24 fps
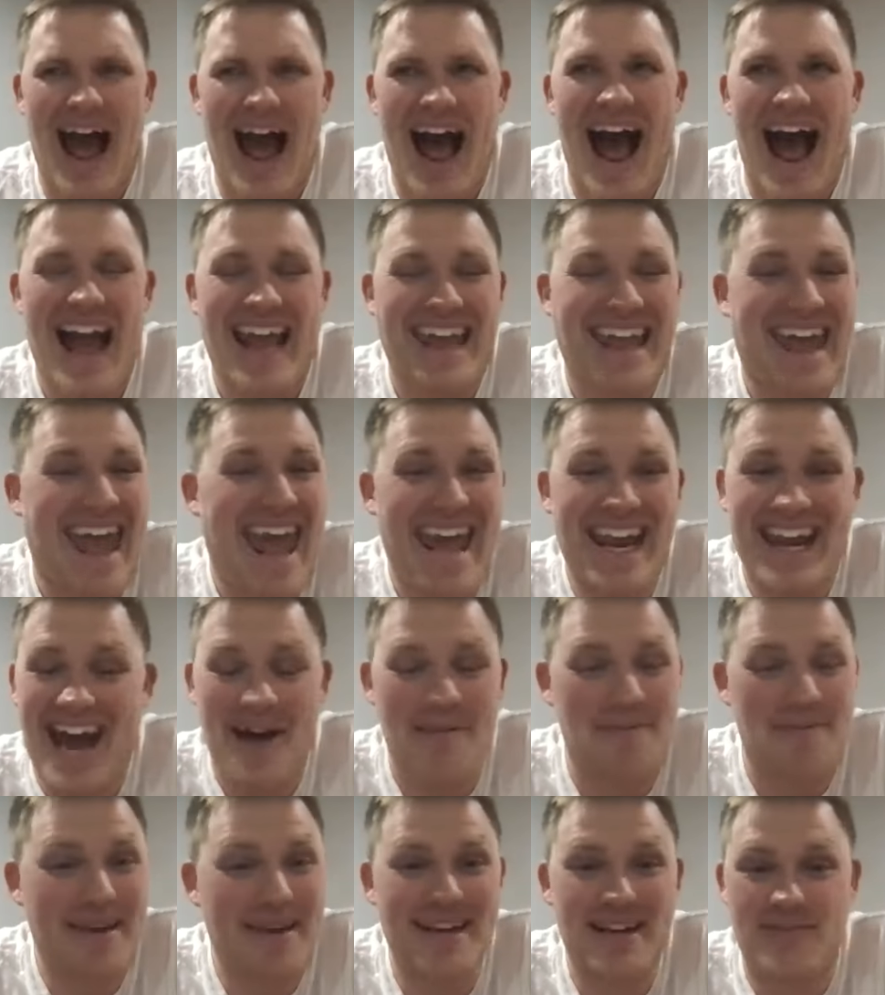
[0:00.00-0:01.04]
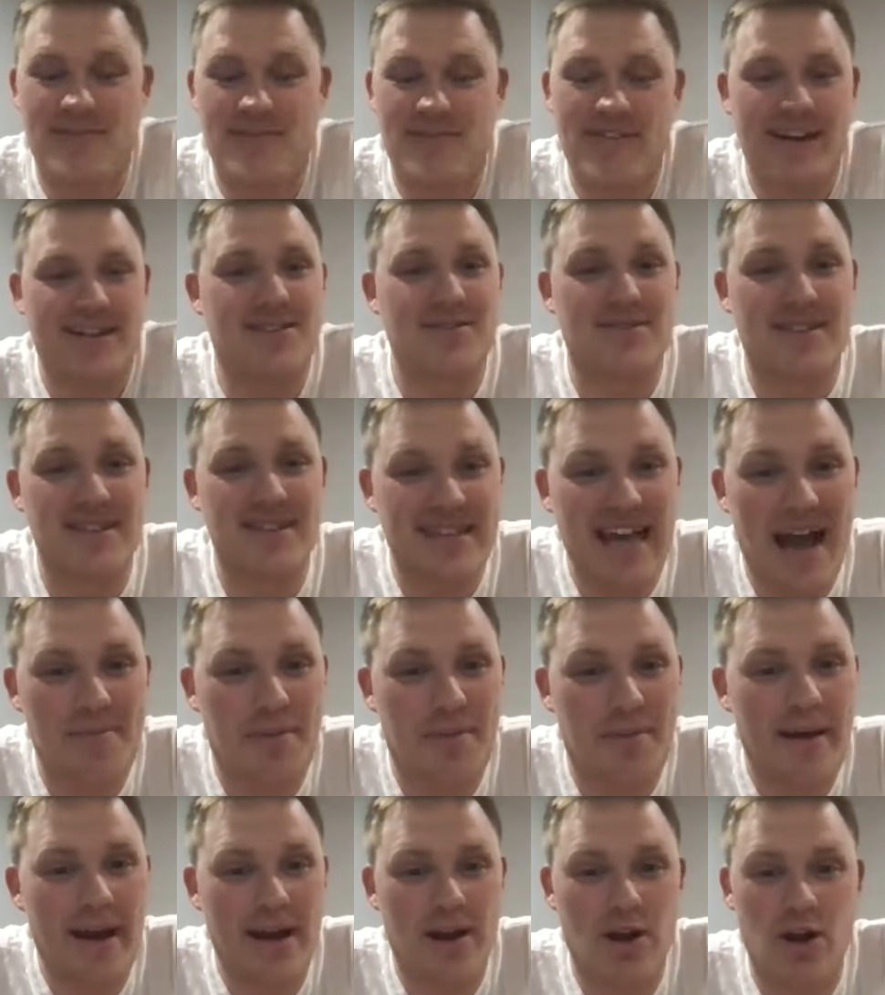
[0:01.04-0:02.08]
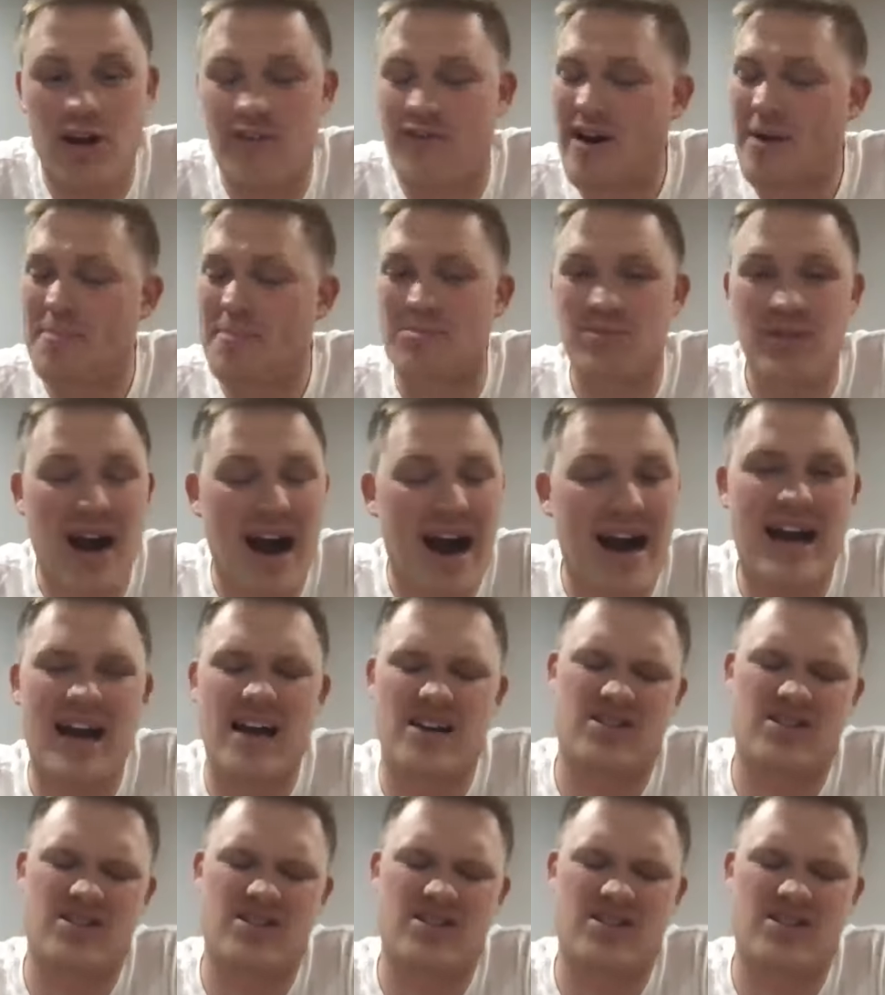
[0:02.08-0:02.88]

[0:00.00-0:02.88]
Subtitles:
I cannot be an effective disciple maker if I'm not